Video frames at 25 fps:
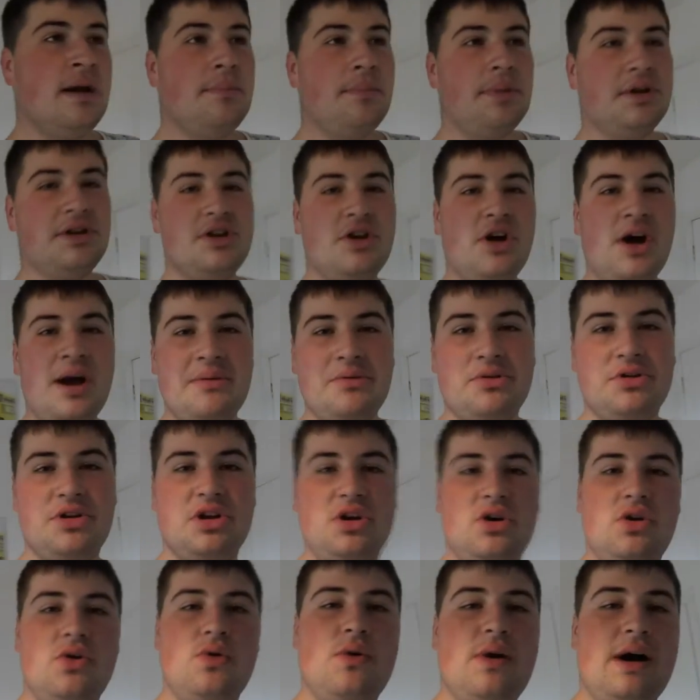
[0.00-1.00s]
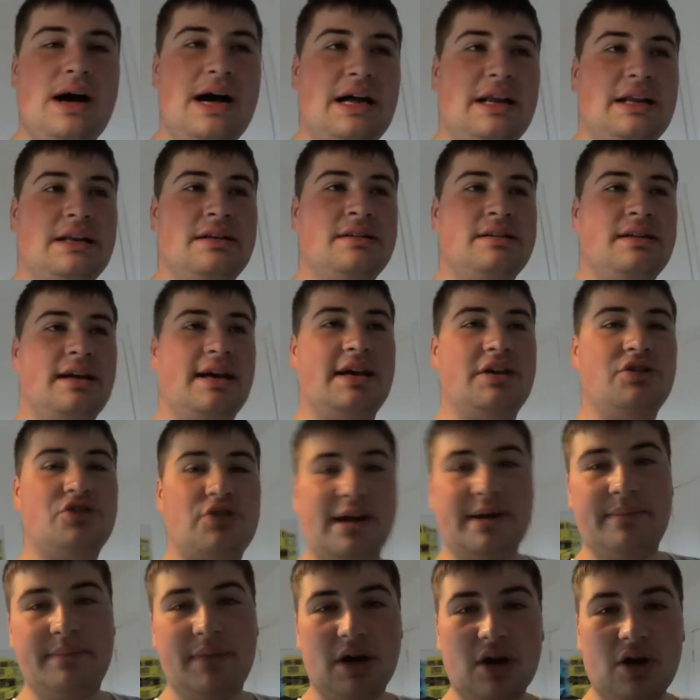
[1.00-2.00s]
But now I'm going to go and
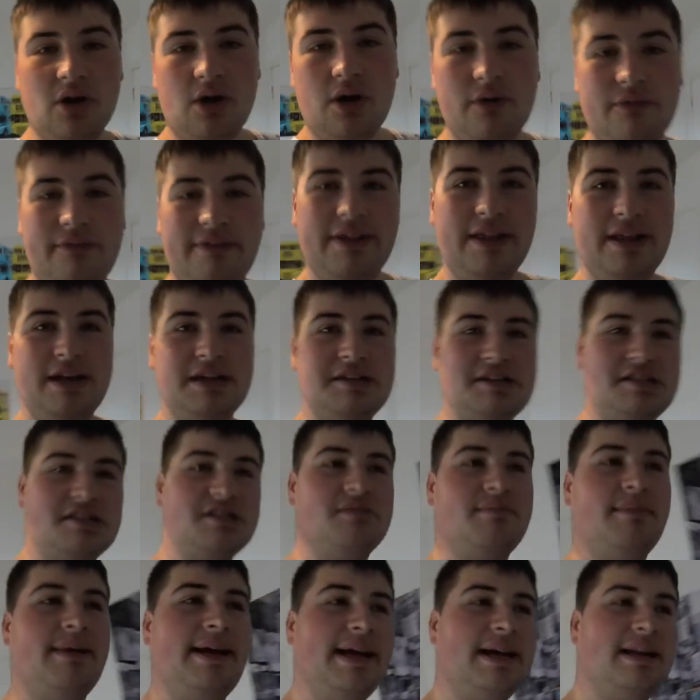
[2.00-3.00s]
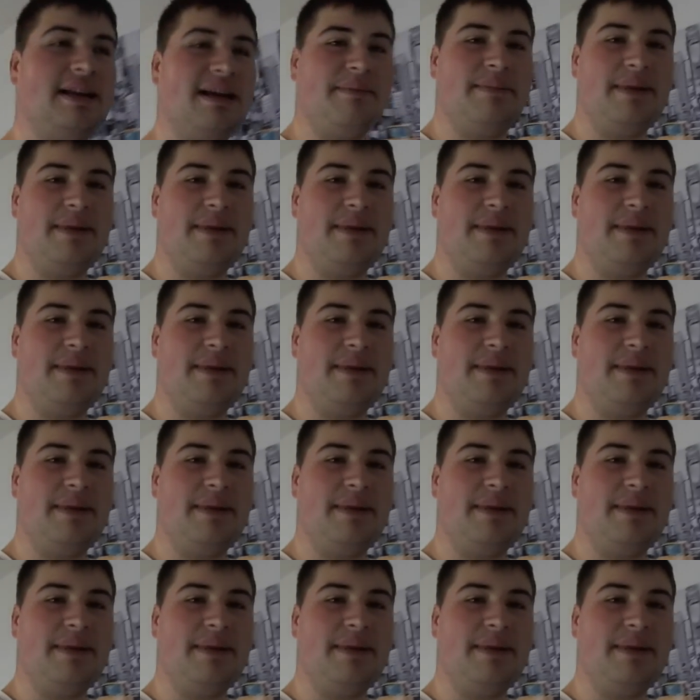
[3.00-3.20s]
drink my coffee that I just made.